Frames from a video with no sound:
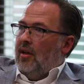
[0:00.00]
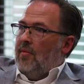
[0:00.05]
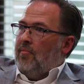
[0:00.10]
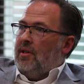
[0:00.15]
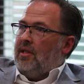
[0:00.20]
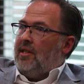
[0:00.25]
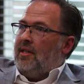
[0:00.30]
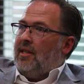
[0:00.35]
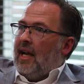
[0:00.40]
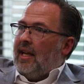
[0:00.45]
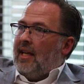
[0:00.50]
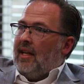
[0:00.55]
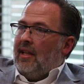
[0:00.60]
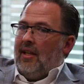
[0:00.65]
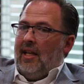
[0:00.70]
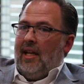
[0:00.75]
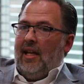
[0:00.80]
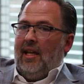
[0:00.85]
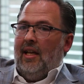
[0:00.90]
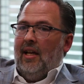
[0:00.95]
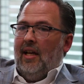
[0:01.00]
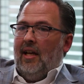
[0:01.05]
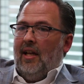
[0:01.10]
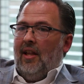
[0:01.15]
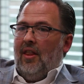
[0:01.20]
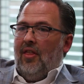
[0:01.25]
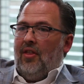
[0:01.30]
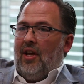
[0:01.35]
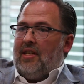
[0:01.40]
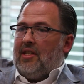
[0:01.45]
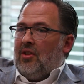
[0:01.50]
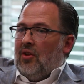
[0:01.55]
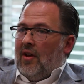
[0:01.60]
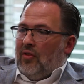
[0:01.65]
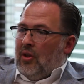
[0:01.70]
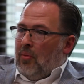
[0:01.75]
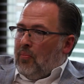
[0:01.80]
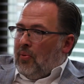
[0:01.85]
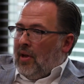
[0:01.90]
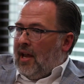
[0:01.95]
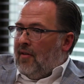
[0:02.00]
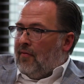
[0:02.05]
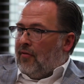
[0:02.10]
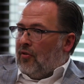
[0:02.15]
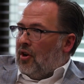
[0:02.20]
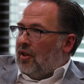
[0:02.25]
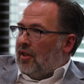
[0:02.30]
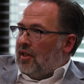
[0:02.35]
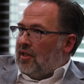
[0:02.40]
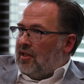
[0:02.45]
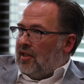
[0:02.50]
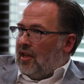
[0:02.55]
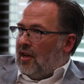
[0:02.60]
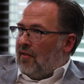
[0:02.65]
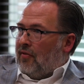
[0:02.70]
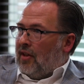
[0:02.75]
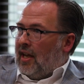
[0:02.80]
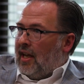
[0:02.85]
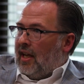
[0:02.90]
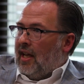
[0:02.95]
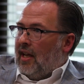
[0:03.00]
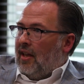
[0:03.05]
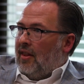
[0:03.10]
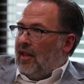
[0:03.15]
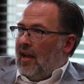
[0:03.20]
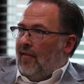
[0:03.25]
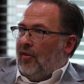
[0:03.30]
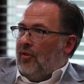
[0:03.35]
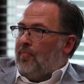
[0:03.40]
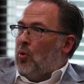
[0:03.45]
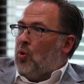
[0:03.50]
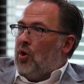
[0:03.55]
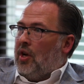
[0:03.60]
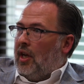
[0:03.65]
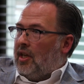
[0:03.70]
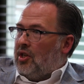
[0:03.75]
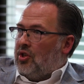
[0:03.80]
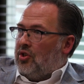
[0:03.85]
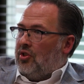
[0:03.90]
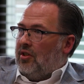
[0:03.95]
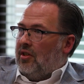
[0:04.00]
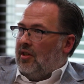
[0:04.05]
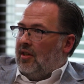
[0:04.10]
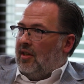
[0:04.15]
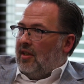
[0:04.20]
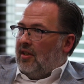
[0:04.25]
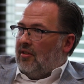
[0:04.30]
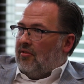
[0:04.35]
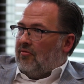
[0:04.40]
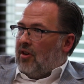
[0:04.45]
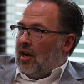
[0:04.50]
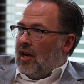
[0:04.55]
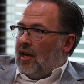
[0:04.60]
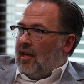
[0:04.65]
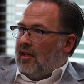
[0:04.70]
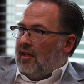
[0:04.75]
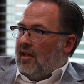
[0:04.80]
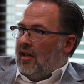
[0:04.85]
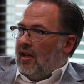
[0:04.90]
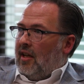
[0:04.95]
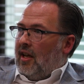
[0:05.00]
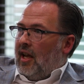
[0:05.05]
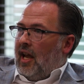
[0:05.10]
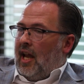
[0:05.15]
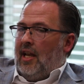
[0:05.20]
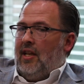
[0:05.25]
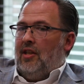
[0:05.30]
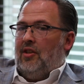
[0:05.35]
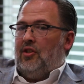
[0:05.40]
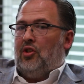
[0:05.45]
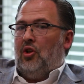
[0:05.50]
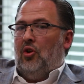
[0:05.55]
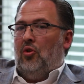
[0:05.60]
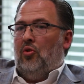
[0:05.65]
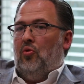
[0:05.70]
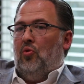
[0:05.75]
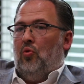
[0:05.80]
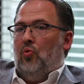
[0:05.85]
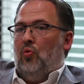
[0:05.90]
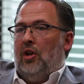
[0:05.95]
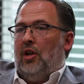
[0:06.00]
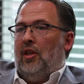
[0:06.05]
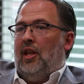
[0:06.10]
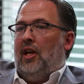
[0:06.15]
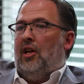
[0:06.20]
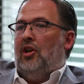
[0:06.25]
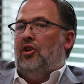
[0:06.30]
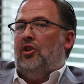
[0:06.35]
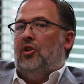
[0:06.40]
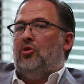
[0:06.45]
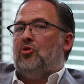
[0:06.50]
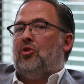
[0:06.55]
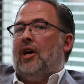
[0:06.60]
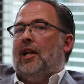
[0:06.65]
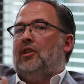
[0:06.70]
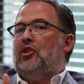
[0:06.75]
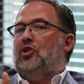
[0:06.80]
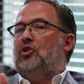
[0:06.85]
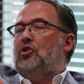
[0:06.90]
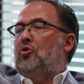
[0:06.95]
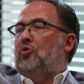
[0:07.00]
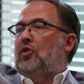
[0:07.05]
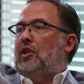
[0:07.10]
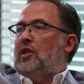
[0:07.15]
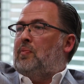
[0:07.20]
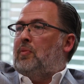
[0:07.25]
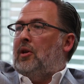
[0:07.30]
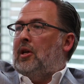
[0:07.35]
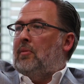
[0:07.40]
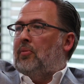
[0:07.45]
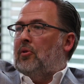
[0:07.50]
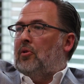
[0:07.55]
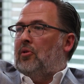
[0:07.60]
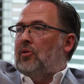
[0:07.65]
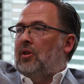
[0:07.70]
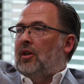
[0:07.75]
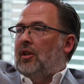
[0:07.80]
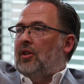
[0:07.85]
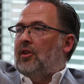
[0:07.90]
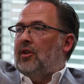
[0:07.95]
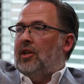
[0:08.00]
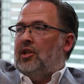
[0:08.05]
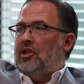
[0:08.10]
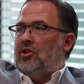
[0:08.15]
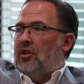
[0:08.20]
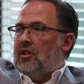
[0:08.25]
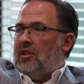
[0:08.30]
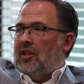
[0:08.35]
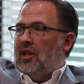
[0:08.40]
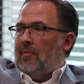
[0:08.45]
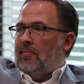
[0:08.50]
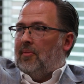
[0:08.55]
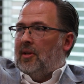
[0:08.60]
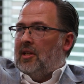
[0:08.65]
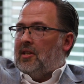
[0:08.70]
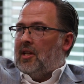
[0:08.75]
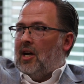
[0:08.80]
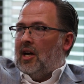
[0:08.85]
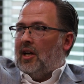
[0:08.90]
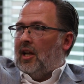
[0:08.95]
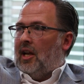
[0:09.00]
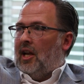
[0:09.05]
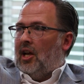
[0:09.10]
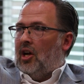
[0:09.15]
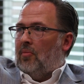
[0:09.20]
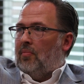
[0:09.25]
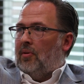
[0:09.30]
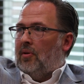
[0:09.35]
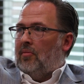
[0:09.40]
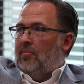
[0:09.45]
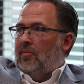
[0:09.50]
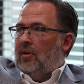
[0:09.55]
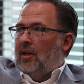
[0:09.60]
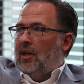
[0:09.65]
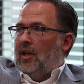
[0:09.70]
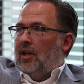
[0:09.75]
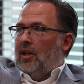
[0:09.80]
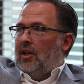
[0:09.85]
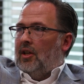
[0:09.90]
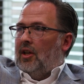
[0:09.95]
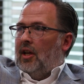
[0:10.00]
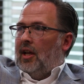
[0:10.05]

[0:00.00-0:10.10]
But secondly, they still have to pay for all this stuff. Like, they have a mortgage, right? And so what are they going to do? Try to sue these people? Their insurance company's not going to help them. Yeah.